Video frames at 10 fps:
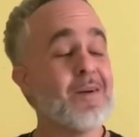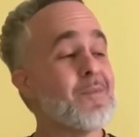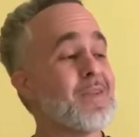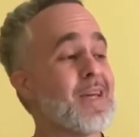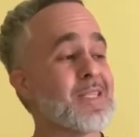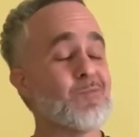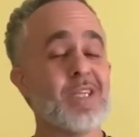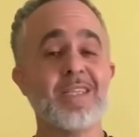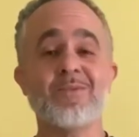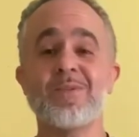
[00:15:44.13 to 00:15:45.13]
Next week
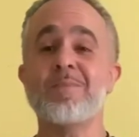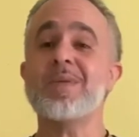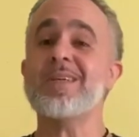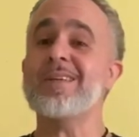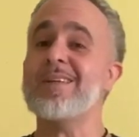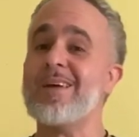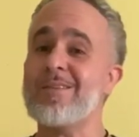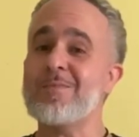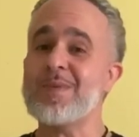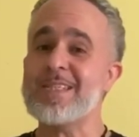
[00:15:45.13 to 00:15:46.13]
is going to be another
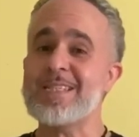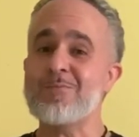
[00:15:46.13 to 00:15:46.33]
busy